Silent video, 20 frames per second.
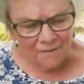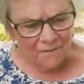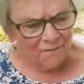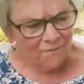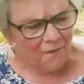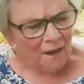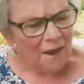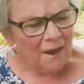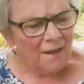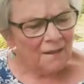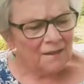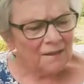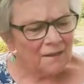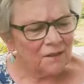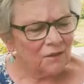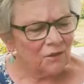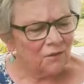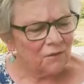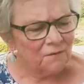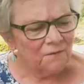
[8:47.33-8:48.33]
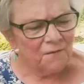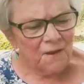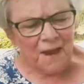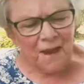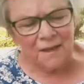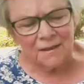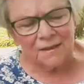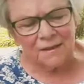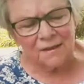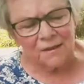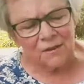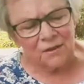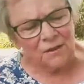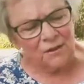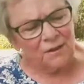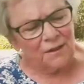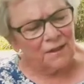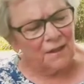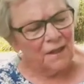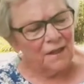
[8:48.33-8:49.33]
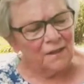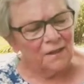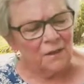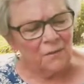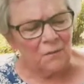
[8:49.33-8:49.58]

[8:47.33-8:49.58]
Faster, faster, and then